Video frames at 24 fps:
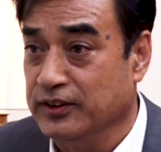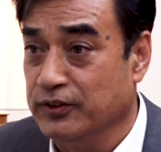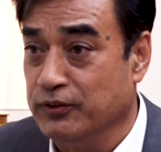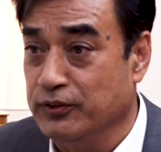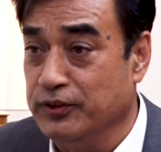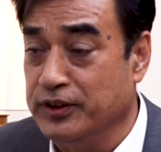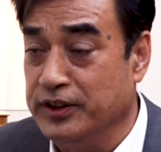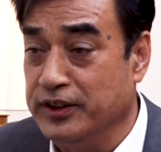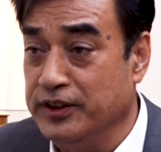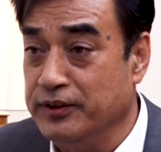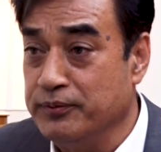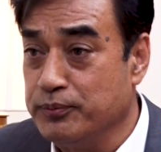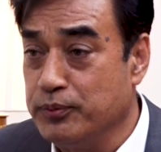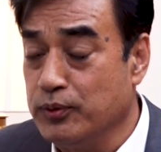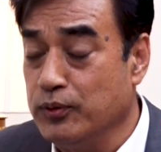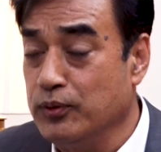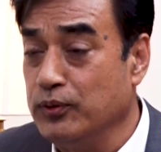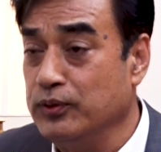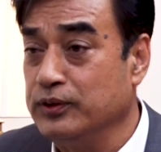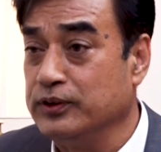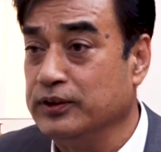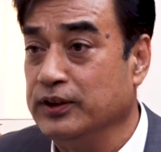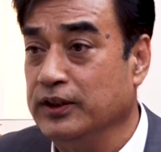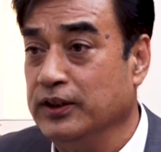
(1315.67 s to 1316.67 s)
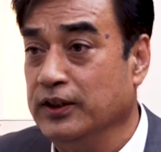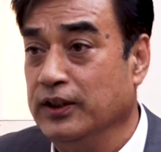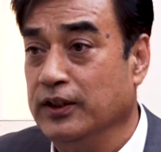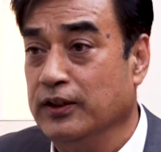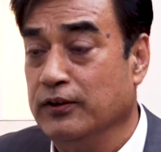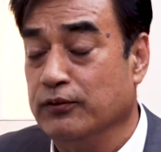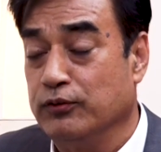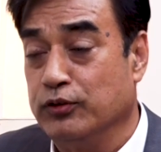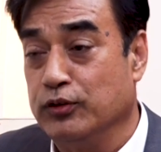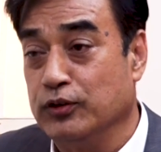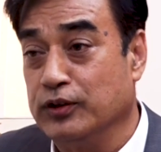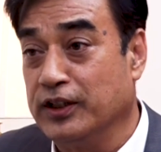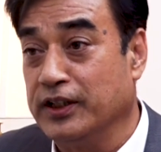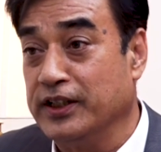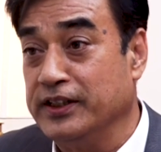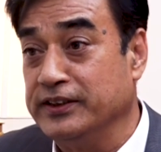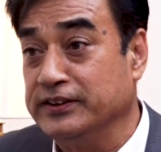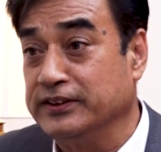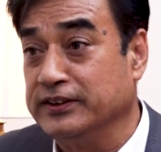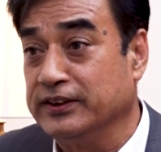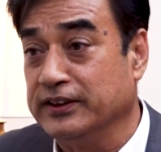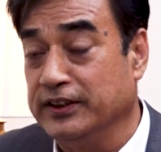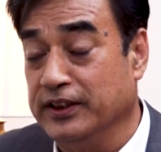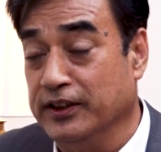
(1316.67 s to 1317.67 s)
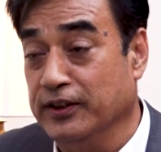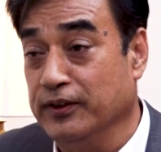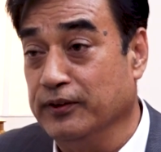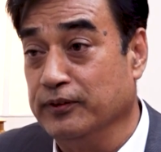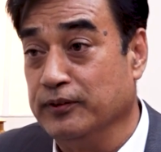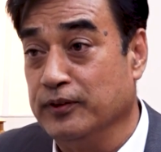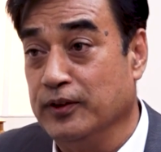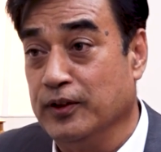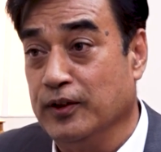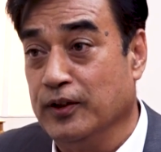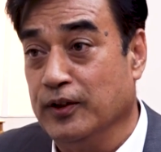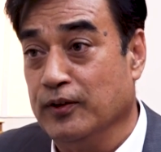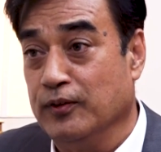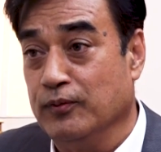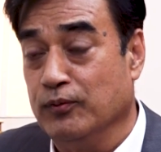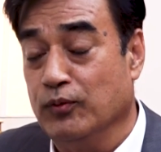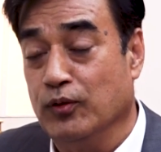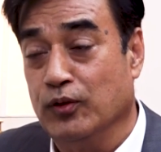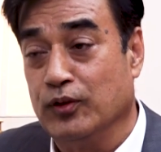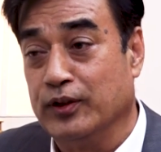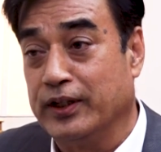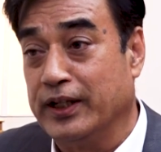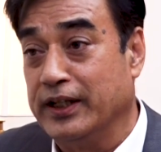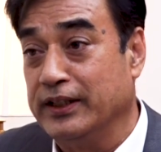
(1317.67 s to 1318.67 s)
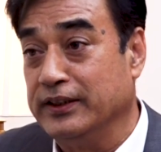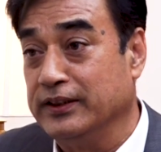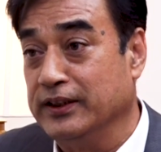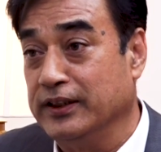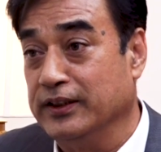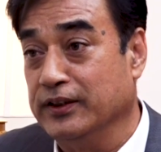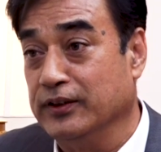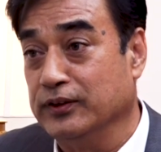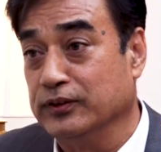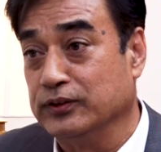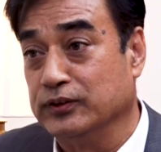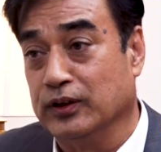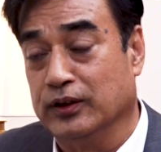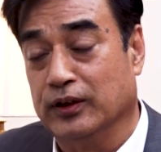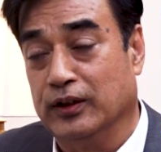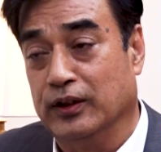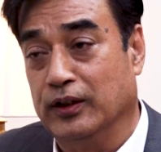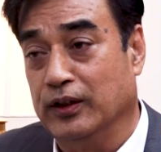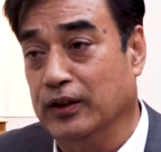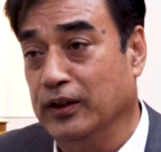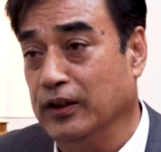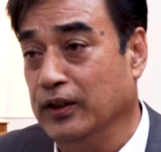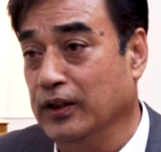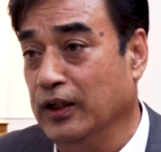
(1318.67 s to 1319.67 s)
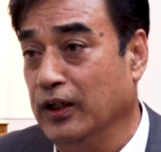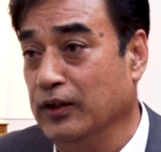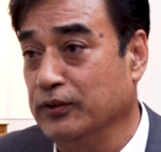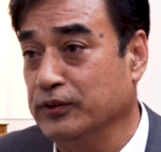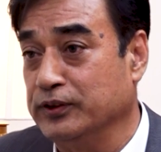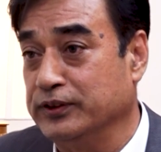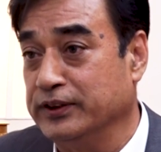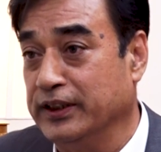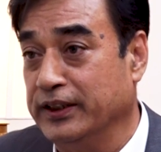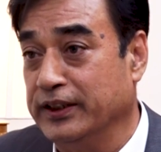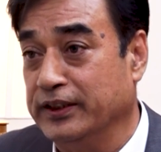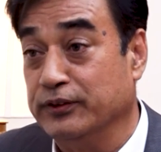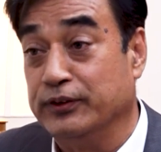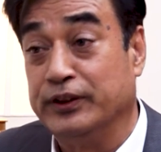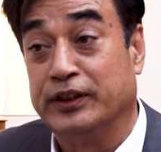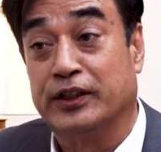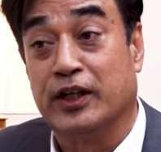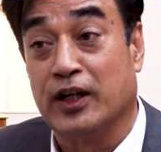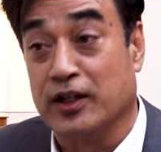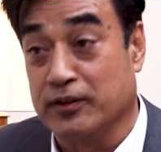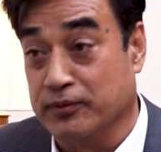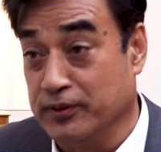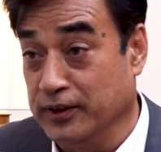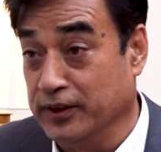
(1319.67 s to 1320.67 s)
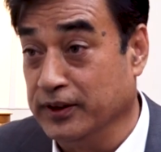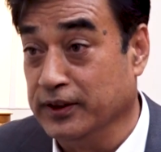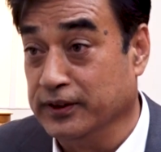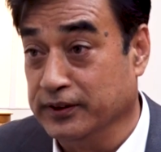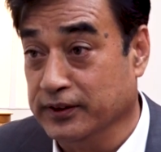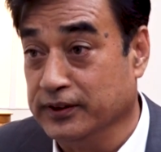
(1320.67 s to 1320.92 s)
We import food grains more than how to say recurva.